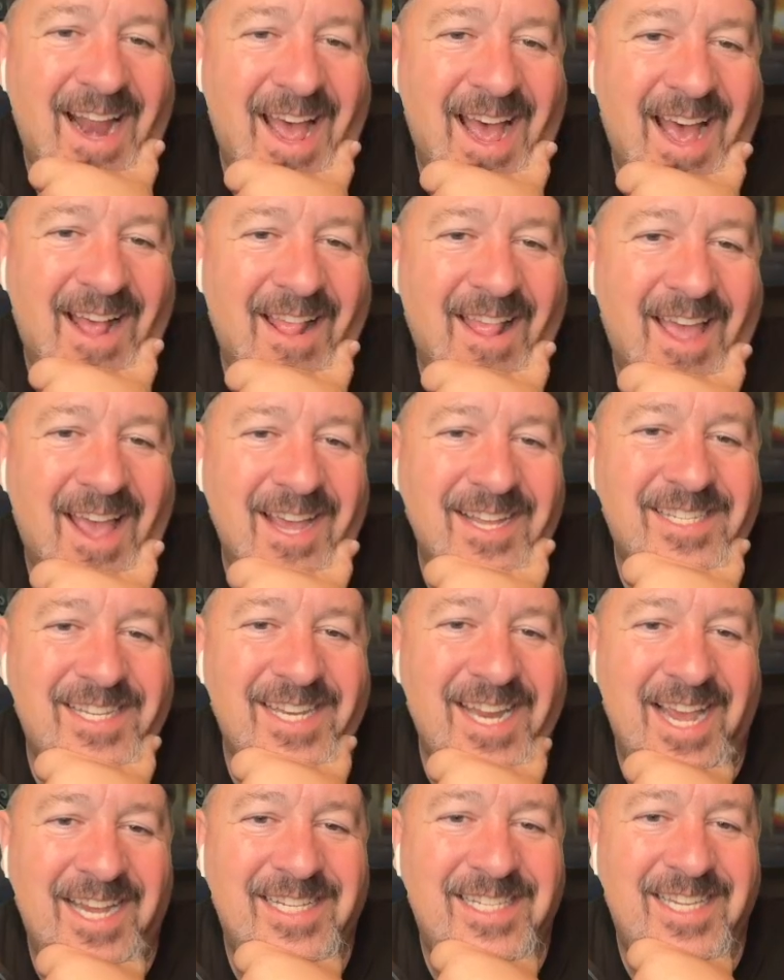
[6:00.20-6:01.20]
ally's
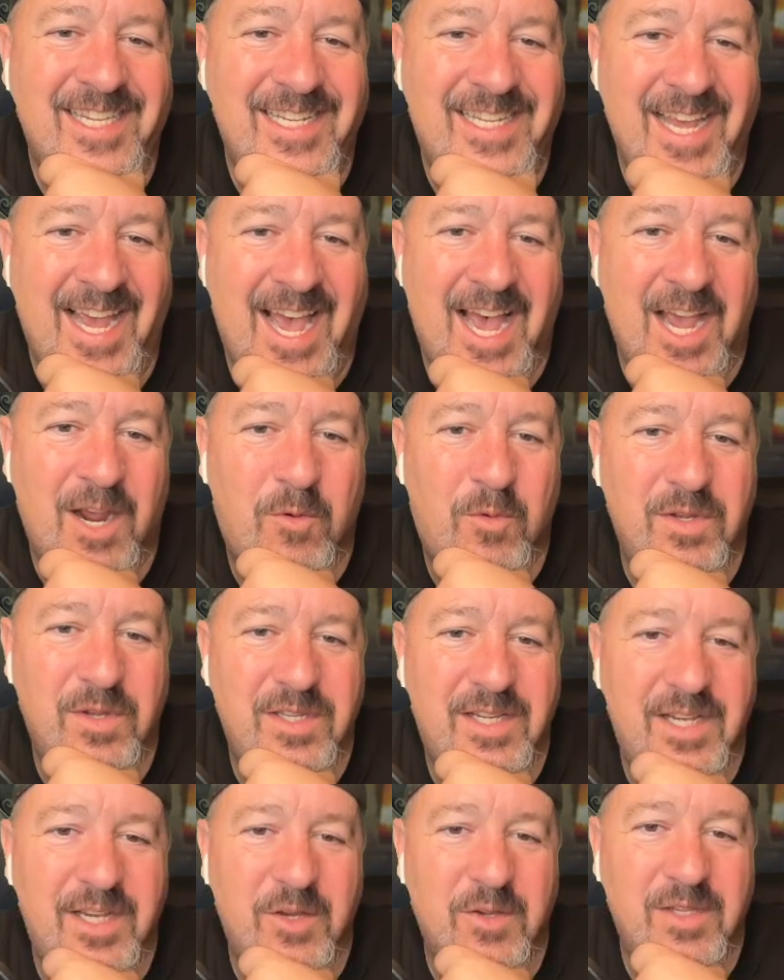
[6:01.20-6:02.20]
next attack will
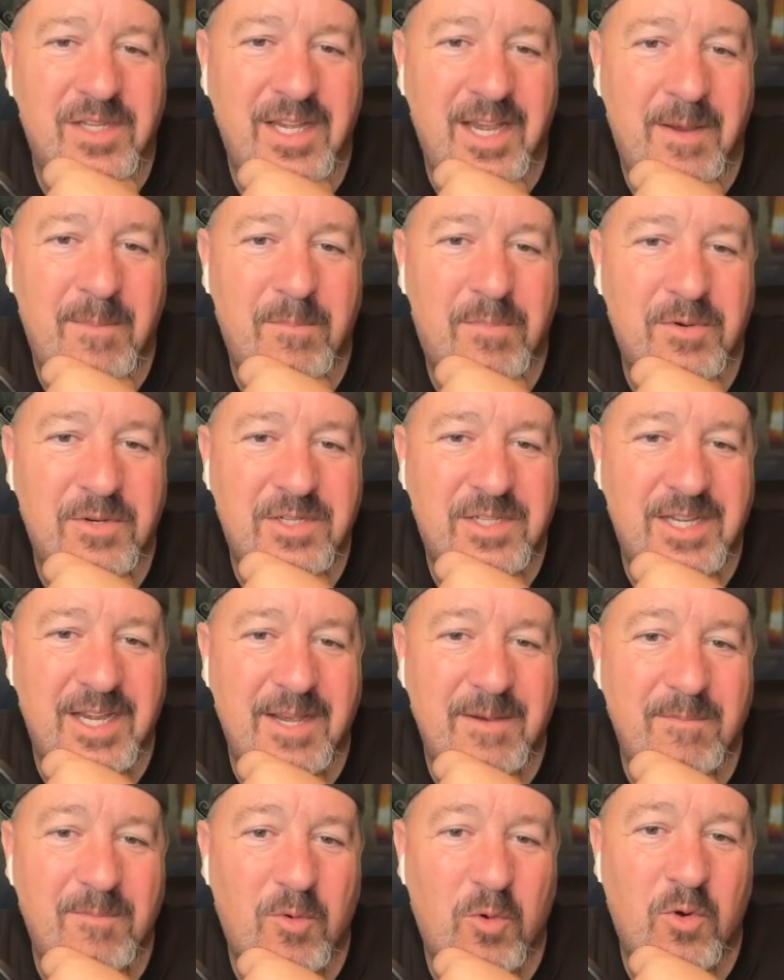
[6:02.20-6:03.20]
deal
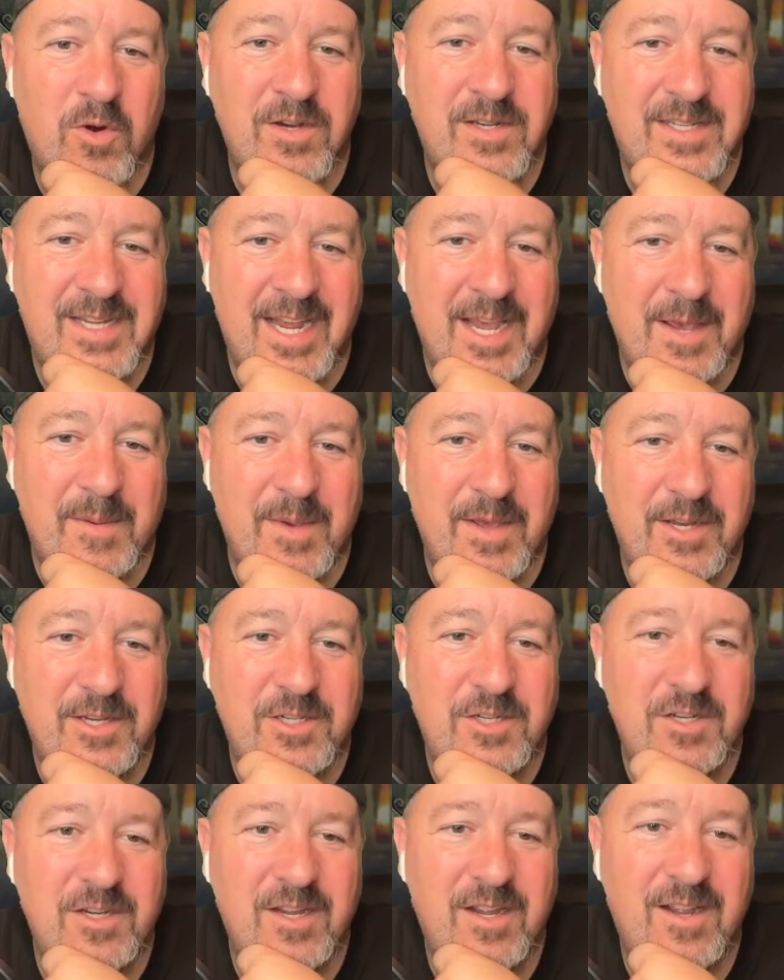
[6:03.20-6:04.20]
10% more
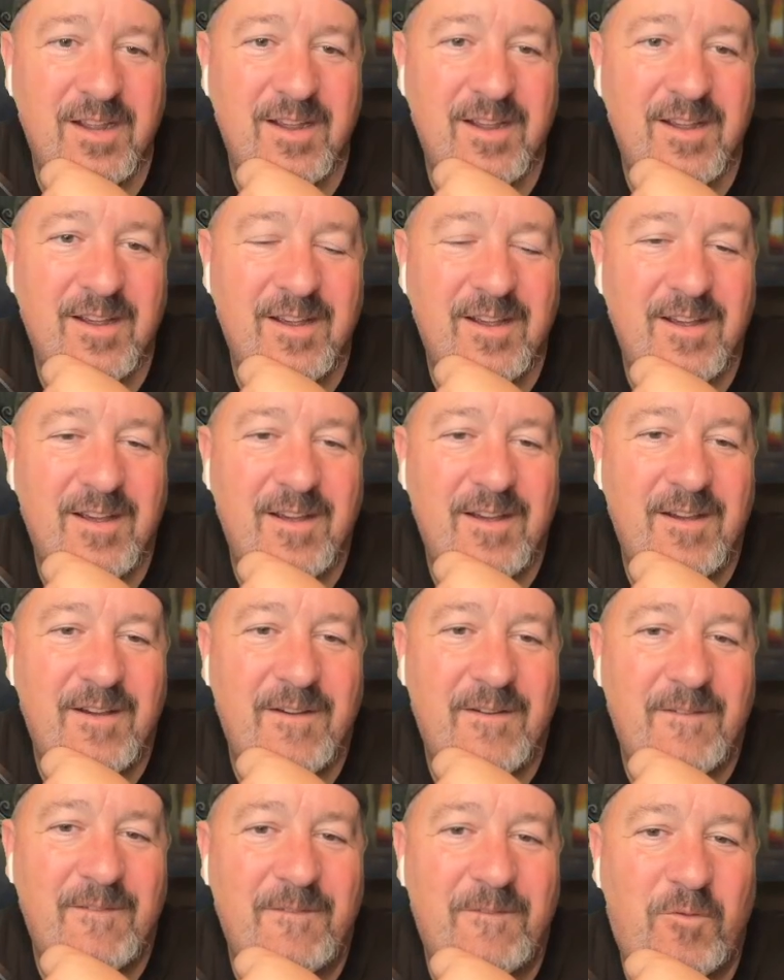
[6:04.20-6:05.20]
damage
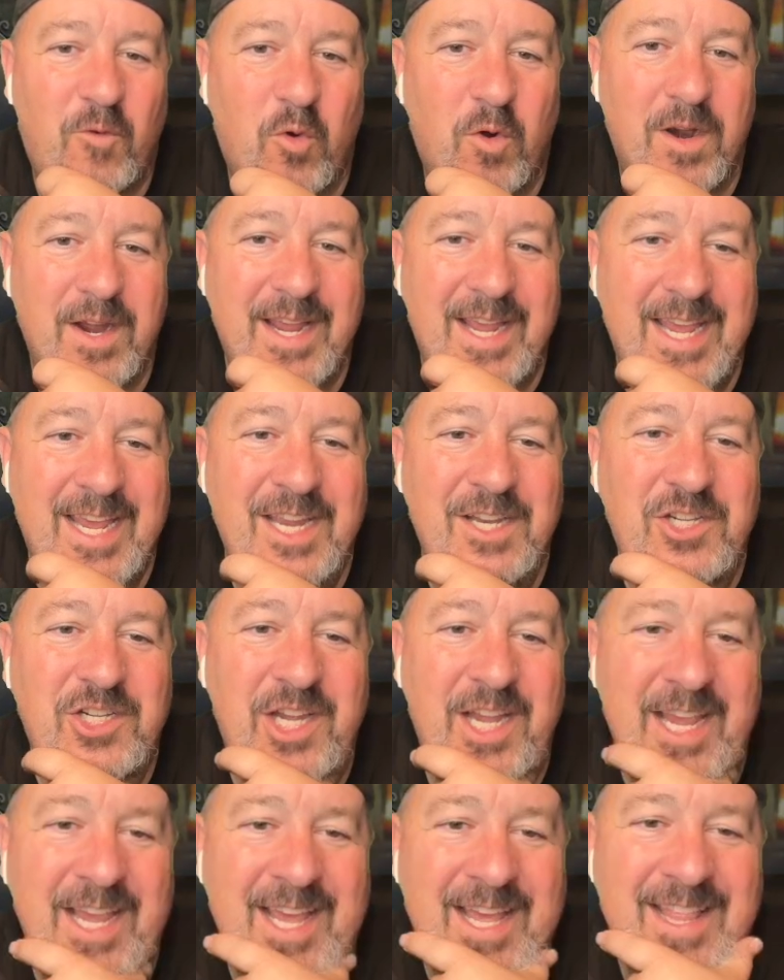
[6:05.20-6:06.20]
for each
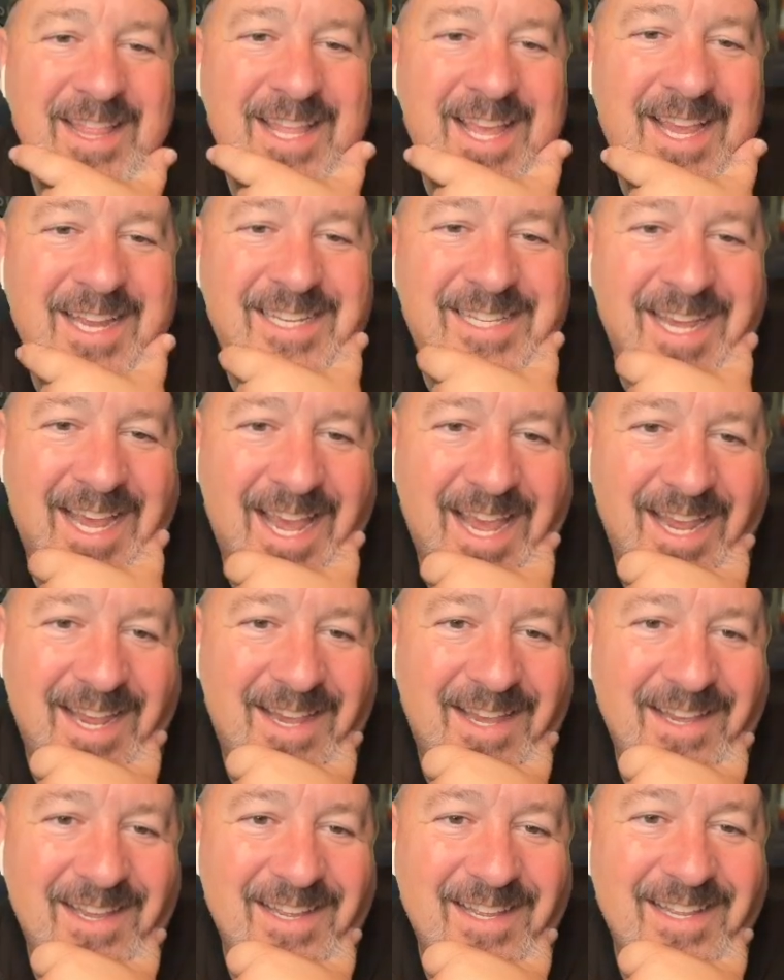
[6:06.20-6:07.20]
hit they
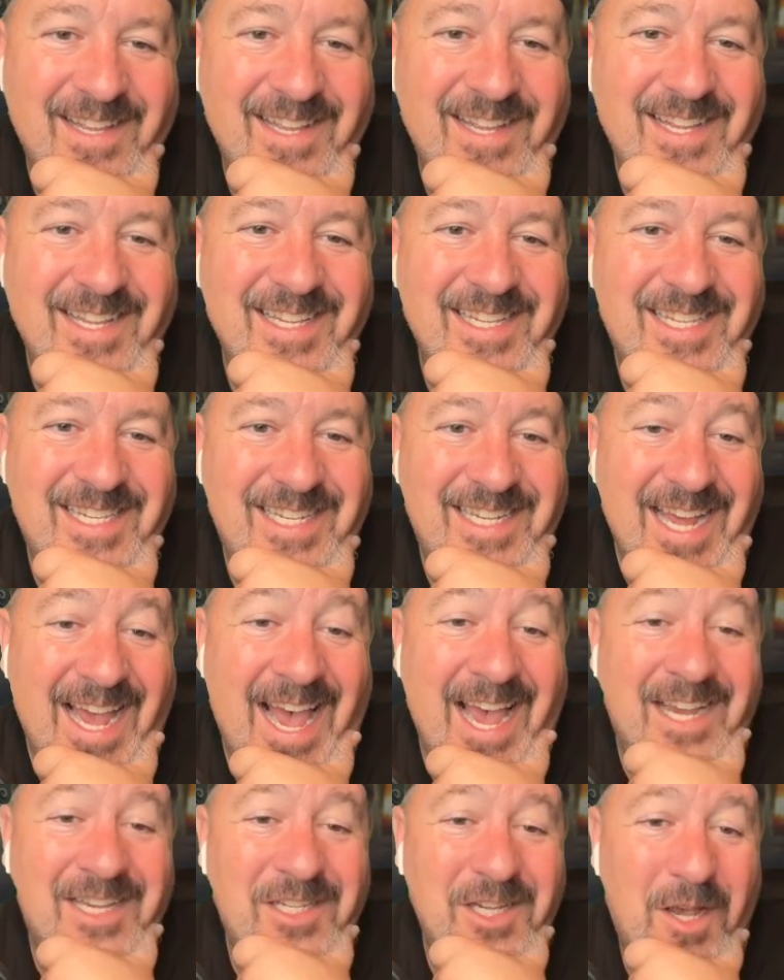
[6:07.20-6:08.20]
take.
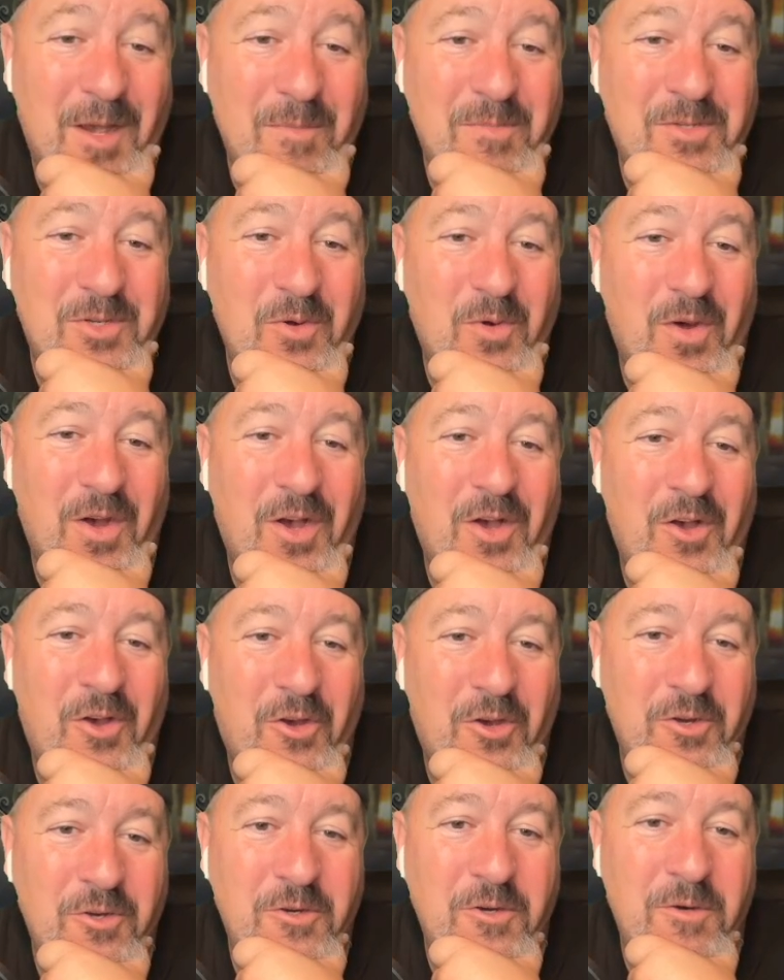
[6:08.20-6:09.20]
Stacks up to
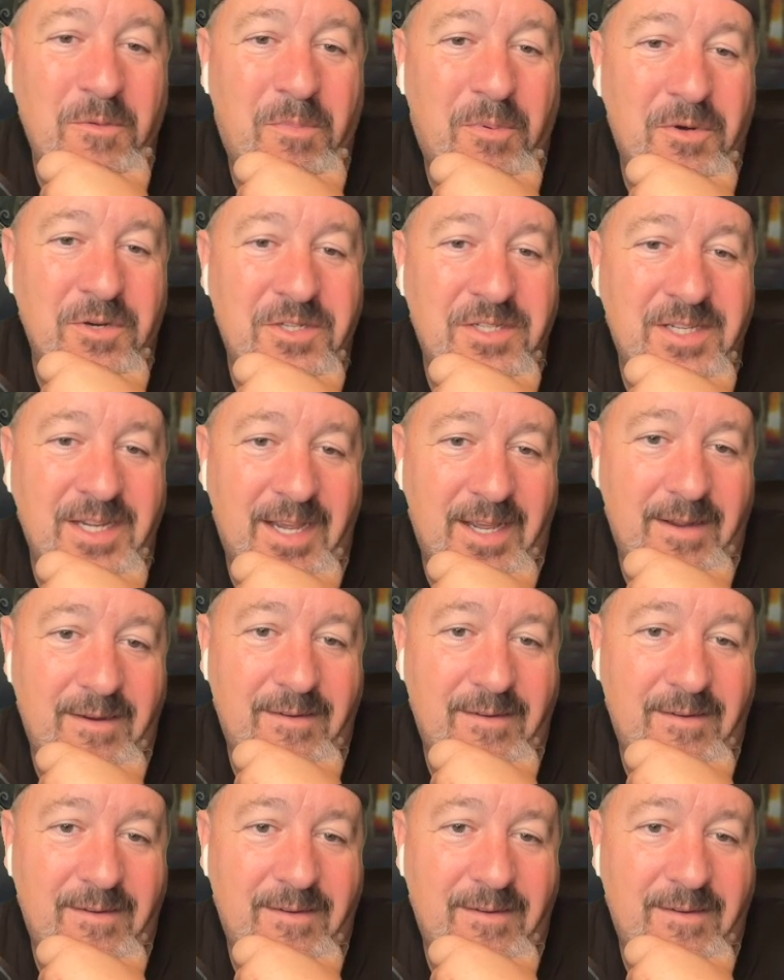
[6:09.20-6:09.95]
100%.